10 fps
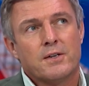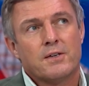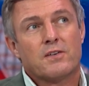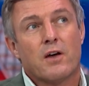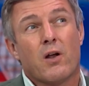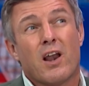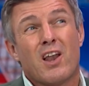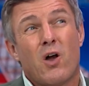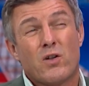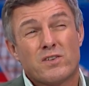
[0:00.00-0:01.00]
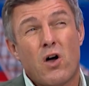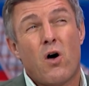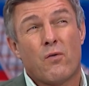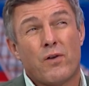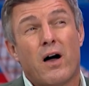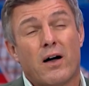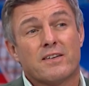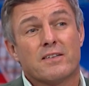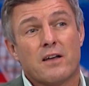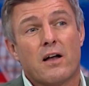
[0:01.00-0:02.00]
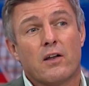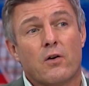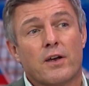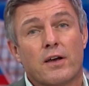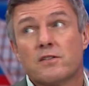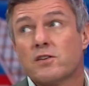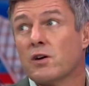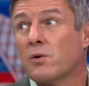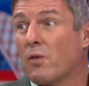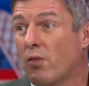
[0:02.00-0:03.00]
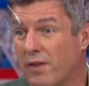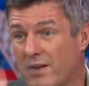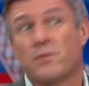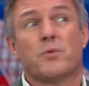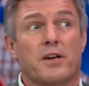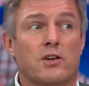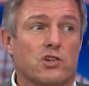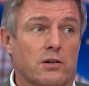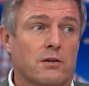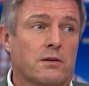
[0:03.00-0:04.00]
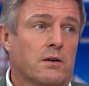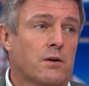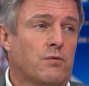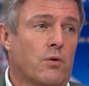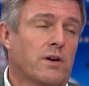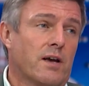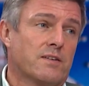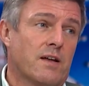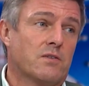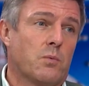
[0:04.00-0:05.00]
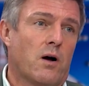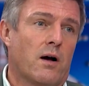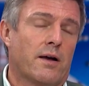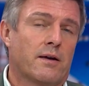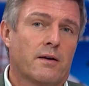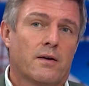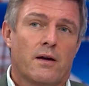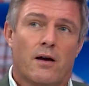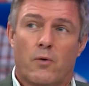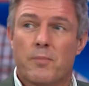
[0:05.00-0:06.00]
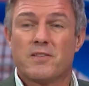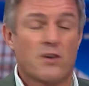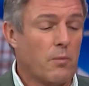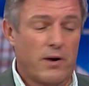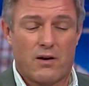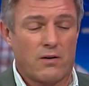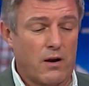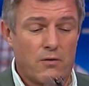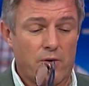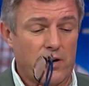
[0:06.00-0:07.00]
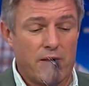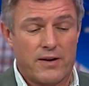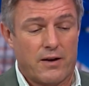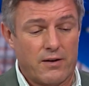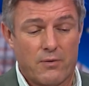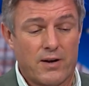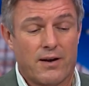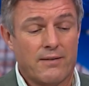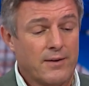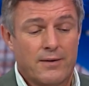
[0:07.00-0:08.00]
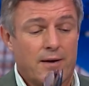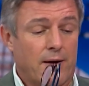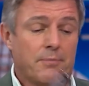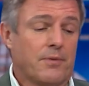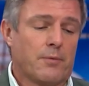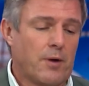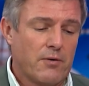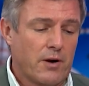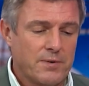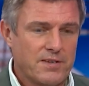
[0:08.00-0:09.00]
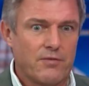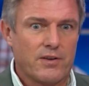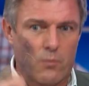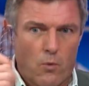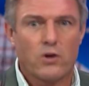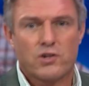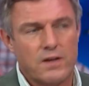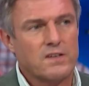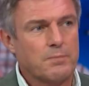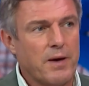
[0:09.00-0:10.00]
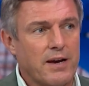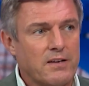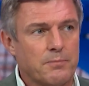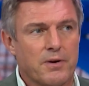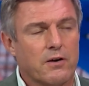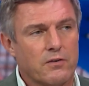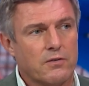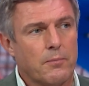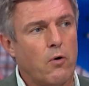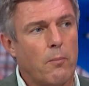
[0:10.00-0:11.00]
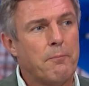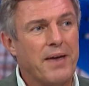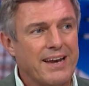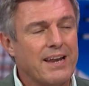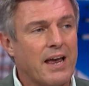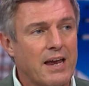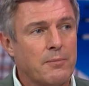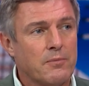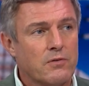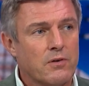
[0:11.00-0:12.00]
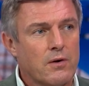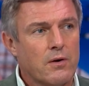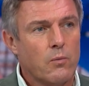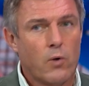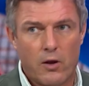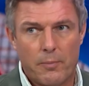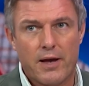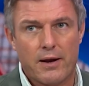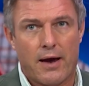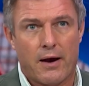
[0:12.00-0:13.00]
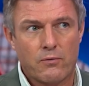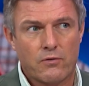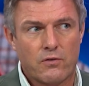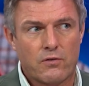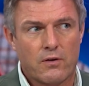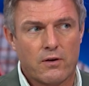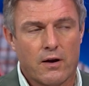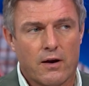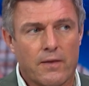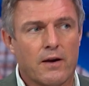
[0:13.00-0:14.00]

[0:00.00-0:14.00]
So a lot of artists are looking to this region for gigs, hence why We've been told by Coco Arena, Etihad Arena, the Dubai Rugby Sevens, watch this space because some more big names will be announced in the